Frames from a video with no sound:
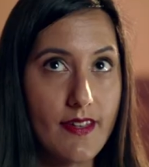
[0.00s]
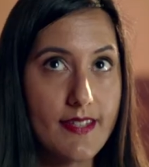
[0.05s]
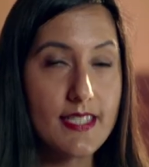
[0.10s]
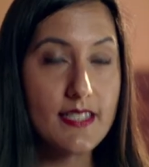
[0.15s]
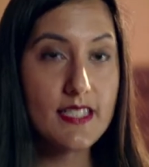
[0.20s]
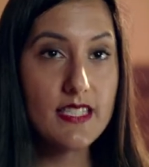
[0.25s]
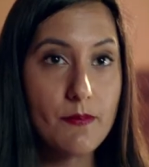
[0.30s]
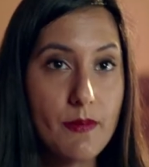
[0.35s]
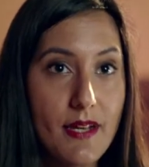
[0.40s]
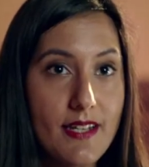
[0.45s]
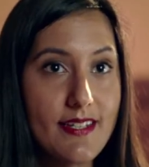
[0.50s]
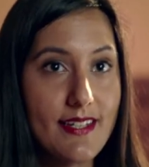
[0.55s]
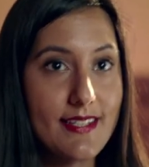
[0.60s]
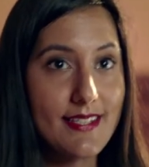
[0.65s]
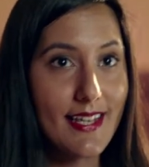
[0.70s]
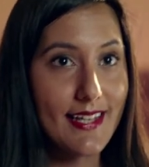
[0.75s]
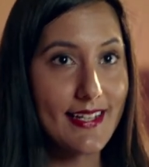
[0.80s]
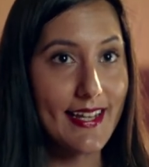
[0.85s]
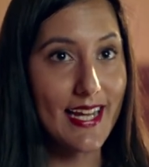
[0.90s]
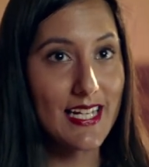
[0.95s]
there seems to be a
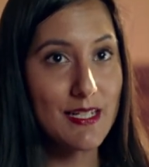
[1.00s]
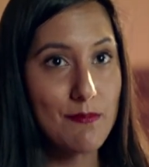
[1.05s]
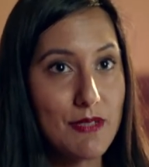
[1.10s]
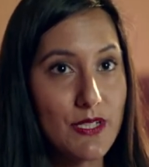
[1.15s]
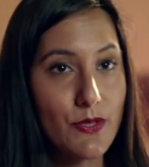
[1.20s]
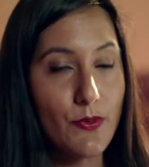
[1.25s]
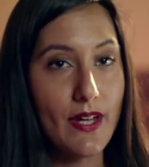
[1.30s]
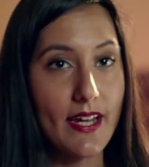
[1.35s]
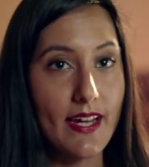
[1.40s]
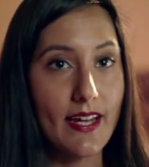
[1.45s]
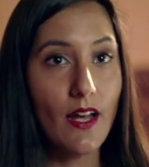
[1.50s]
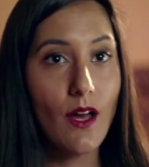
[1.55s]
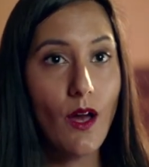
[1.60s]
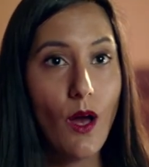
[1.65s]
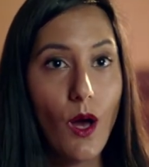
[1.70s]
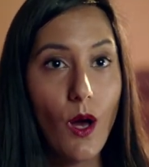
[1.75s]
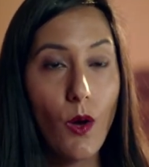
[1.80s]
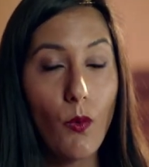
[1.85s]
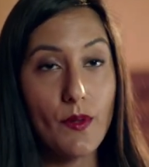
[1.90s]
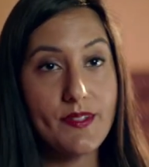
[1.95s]
disconnect between
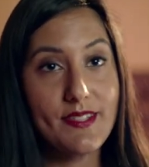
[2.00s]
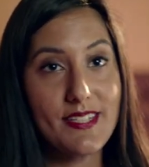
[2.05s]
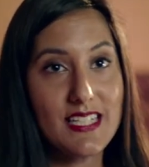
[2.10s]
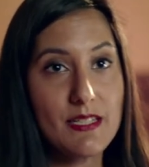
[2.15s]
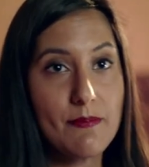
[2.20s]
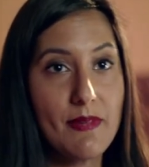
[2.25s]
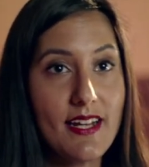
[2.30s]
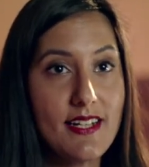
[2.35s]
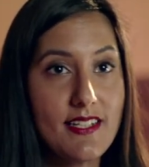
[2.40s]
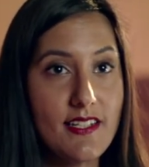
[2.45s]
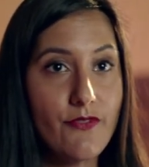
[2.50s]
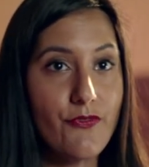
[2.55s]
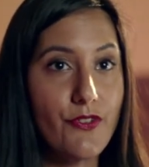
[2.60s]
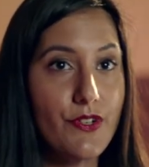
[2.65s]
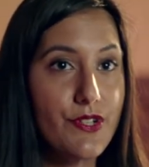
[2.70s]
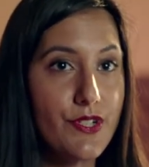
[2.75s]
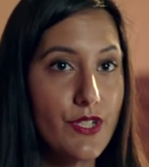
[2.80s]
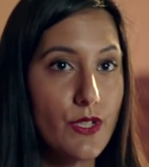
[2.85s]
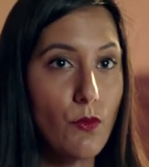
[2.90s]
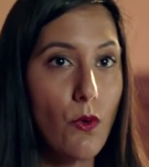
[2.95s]
wanting to make a
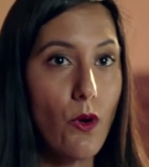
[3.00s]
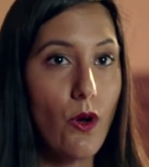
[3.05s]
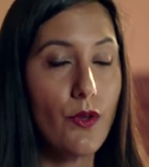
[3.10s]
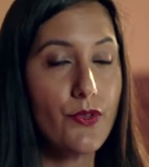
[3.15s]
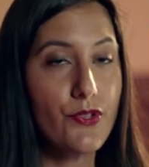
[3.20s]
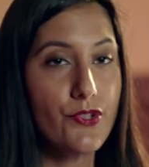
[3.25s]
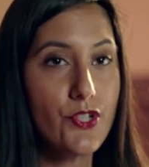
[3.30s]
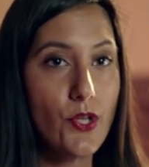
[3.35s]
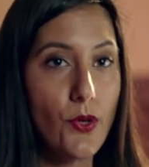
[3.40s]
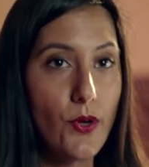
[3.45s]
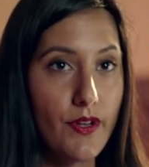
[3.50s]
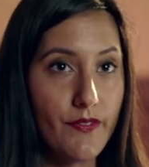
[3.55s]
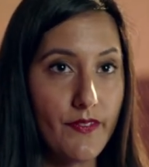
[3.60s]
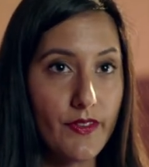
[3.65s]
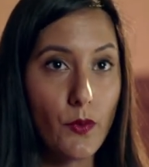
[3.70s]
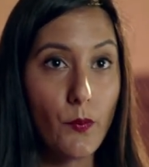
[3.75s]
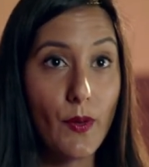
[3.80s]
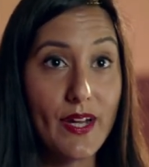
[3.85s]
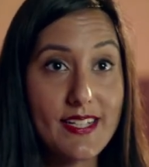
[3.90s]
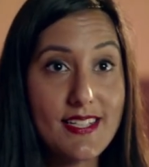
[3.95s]
difference in the world and knowing
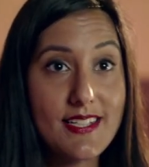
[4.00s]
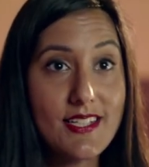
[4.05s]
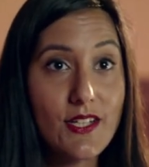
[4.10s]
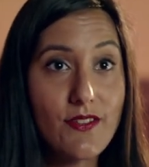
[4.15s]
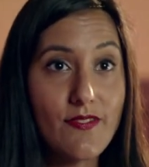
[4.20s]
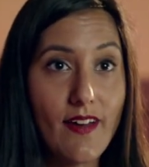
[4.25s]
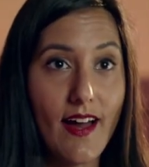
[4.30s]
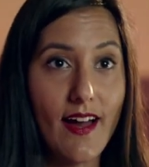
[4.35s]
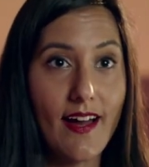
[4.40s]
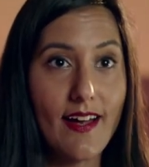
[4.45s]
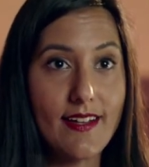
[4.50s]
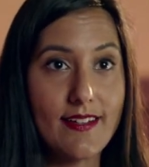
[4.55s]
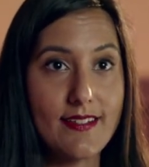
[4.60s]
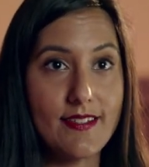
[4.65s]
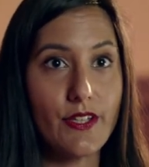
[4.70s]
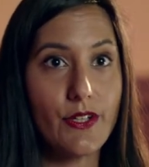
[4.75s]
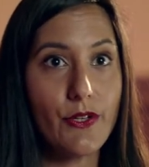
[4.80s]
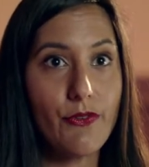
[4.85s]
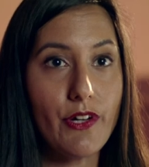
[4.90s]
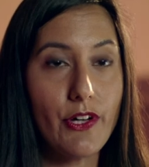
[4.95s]
that the way to do that
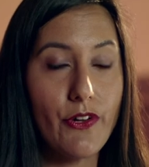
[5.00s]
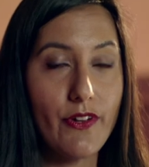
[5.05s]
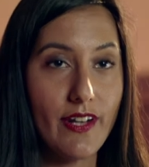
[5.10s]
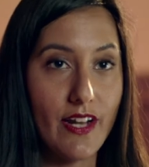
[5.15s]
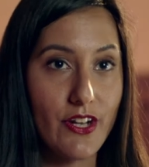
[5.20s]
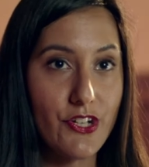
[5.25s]
is a career in